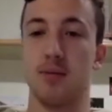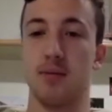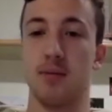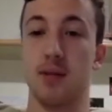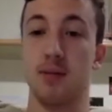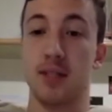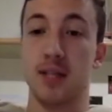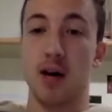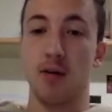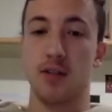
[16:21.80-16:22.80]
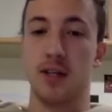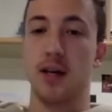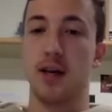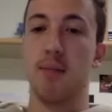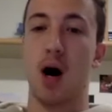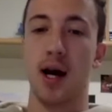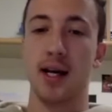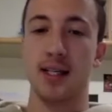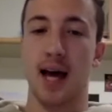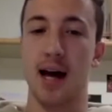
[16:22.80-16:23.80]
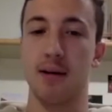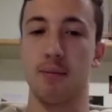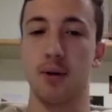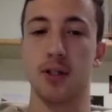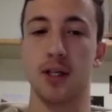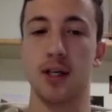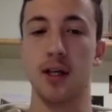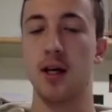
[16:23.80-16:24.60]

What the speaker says: themselves, mind and body.